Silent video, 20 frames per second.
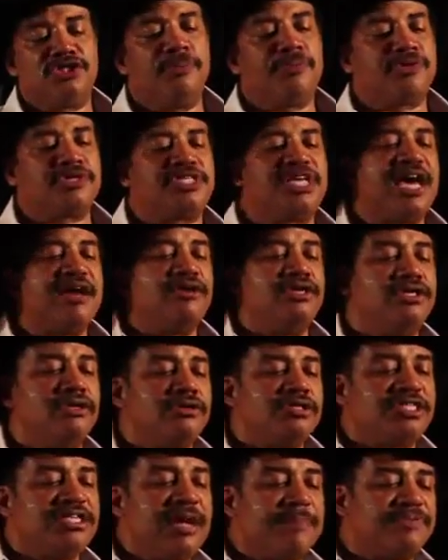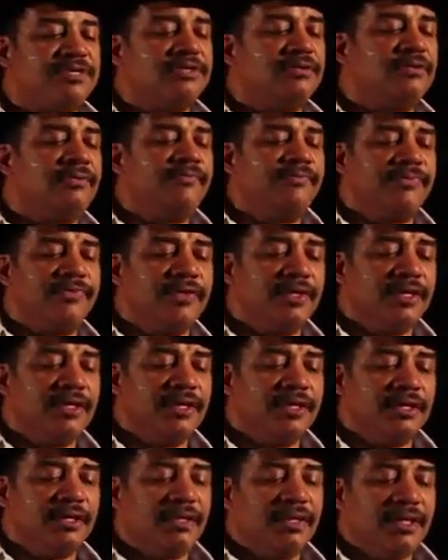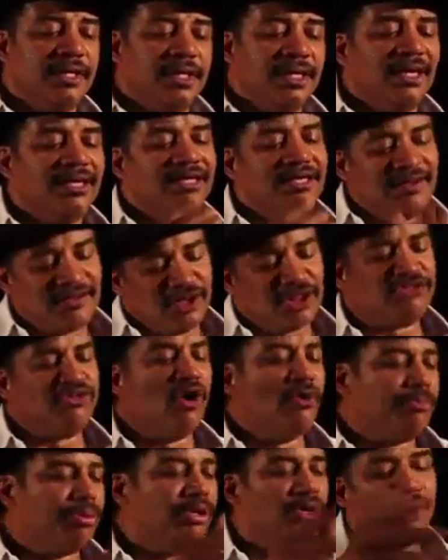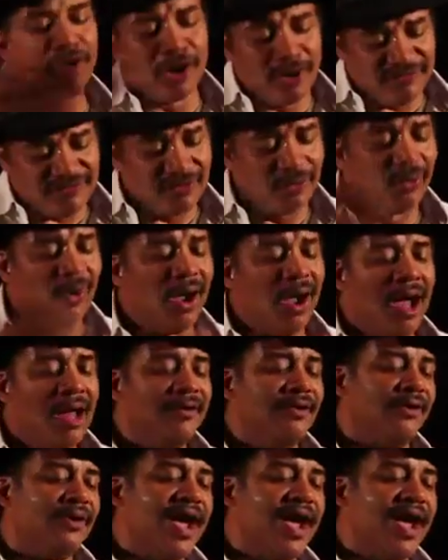Jupiter, Saturn, Uranus, Neptune. You can throw in Pluto if you want, okay?